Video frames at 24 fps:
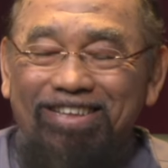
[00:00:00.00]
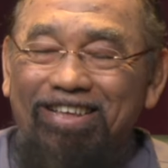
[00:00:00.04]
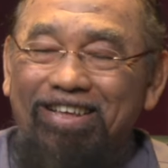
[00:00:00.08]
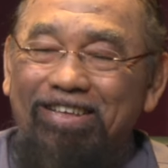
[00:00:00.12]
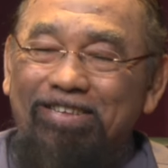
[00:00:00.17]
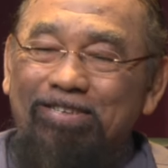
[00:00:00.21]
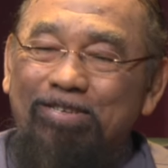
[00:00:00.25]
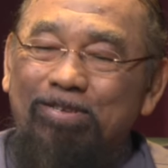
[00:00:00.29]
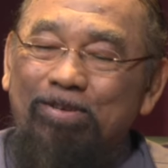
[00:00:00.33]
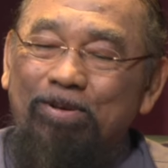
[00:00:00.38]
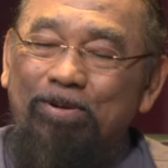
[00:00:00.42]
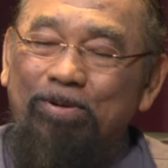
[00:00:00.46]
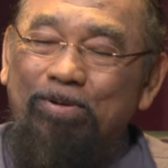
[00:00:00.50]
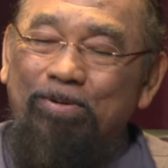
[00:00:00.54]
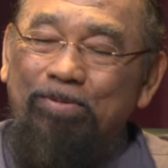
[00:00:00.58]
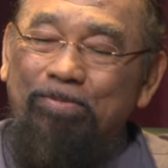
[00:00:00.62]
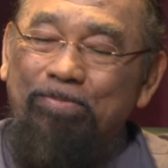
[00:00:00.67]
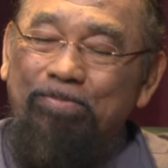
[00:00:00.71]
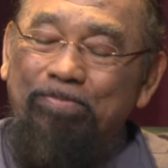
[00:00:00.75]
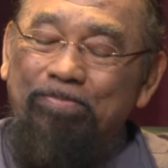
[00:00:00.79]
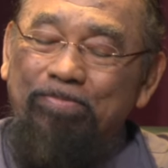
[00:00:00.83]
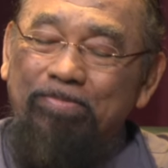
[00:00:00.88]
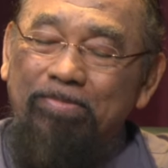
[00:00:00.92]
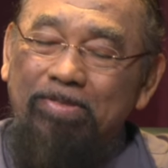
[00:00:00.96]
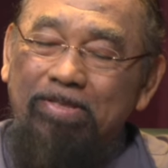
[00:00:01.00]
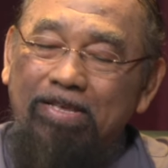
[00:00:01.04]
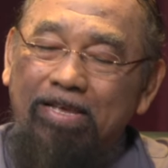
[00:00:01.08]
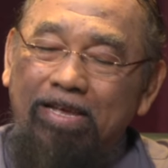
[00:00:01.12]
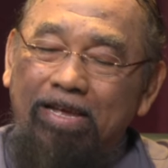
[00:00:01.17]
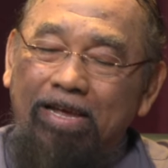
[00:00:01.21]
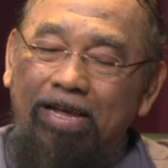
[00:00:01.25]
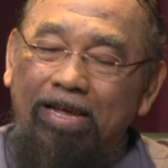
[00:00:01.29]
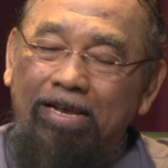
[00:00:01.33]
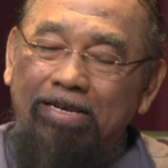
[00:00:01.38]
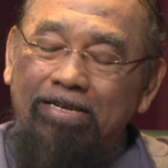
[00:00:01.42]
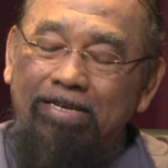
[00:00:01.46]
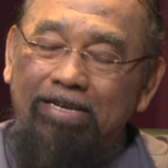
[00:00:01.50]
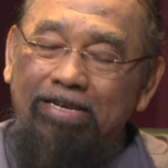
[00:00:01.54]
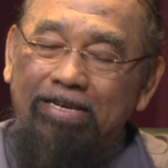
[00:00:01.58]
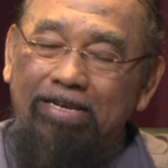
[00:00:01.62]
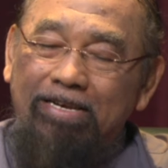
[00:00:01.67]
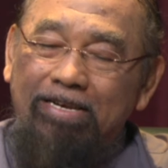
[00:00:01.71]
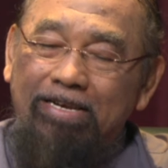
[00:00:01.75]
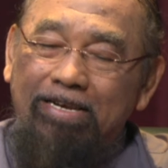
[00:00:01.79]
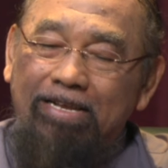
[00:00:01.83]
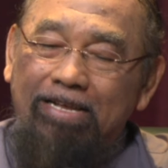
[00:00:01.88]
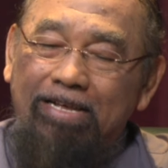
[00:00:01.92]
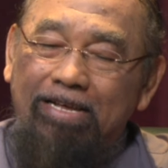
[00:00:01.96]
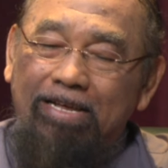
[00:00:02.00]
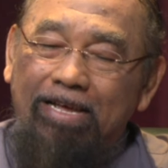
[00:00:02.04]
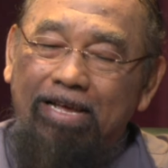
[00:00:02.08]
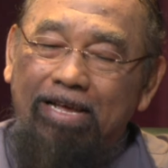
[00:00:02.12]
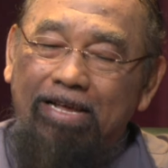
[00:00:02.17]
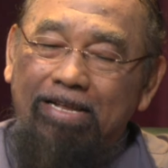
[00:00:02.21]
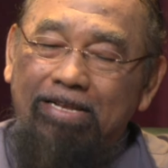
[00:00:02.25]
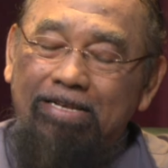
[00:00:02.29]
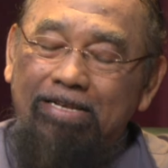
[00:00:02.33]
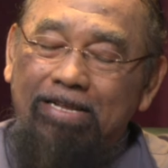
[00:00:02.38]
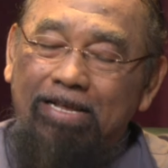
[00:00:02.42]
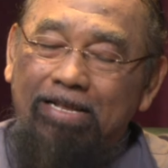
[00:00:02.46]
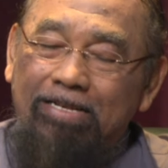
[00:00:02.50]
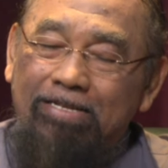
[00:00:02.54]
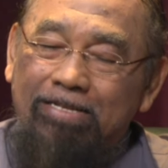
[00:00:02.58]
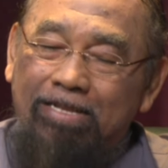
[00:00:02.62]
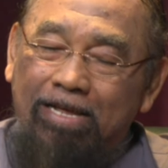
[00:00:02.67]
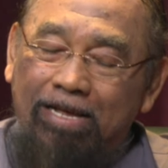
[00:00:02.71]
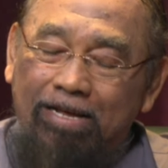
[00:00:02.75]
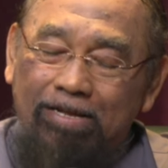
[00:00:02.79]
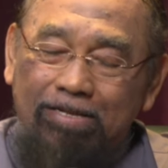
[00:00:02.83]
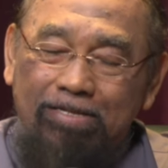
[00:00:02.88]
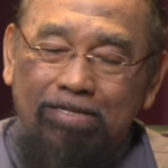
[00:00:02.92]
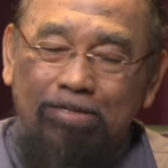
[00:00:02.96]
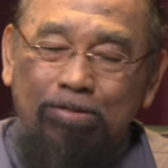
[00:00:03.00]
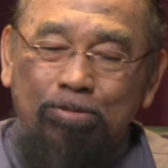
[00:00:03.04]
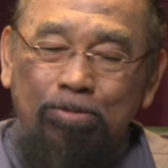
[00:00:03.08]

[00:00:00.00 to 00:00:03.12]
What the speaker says: So, and that